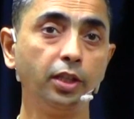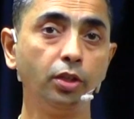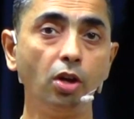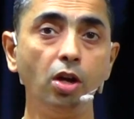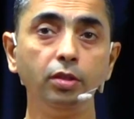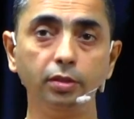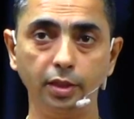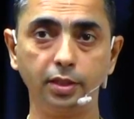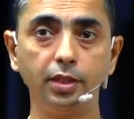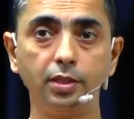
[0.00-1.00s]
nothing
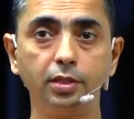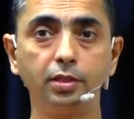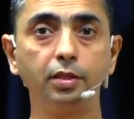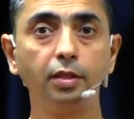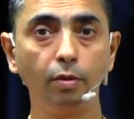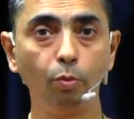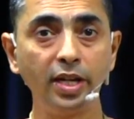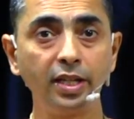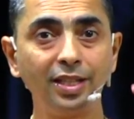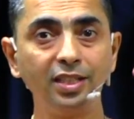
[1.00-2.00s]
wrong. This is
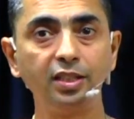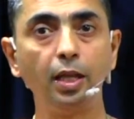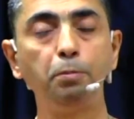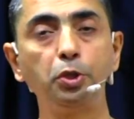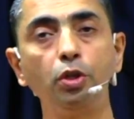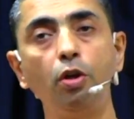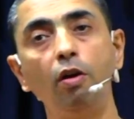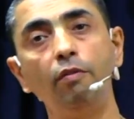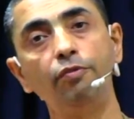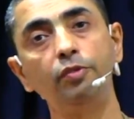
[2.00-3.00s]
one conception
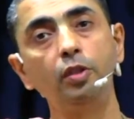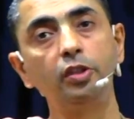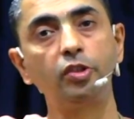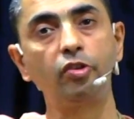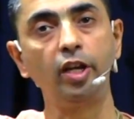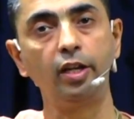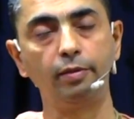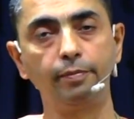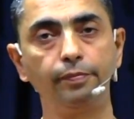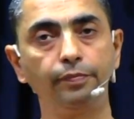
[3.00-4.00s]
of the
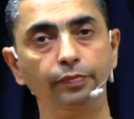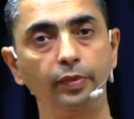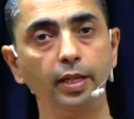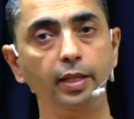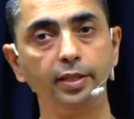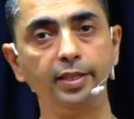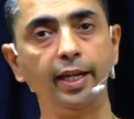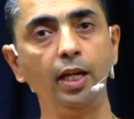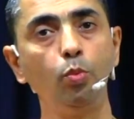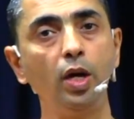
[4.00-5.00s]
train. The
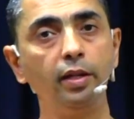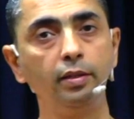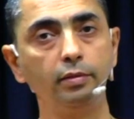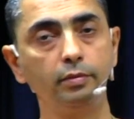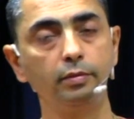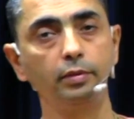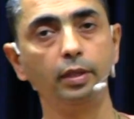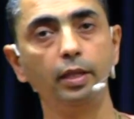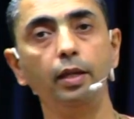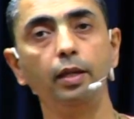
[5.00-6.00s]
second one
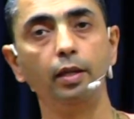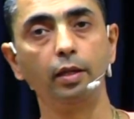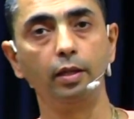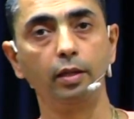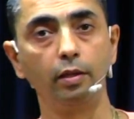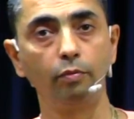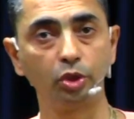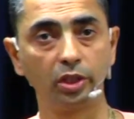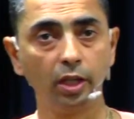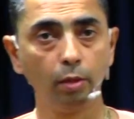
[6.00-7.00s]

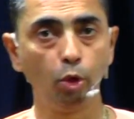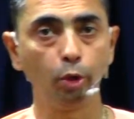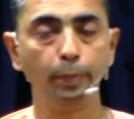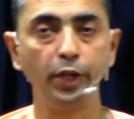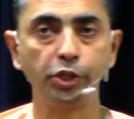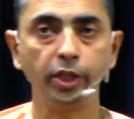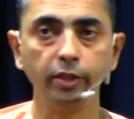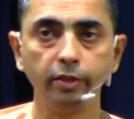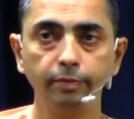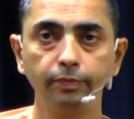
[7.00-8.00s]
was a little more
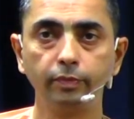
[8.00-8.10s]
patient.